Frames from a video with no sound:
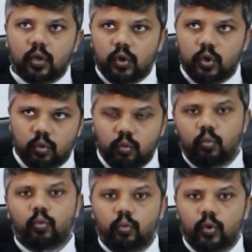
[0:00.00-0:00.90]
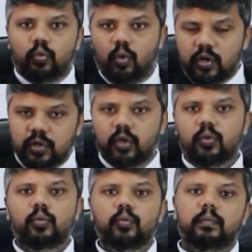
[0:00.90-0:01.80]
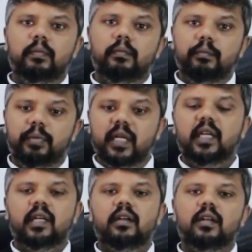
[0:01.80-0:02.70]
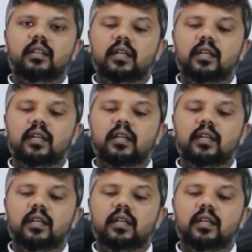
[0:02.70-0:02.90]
you would want to bring in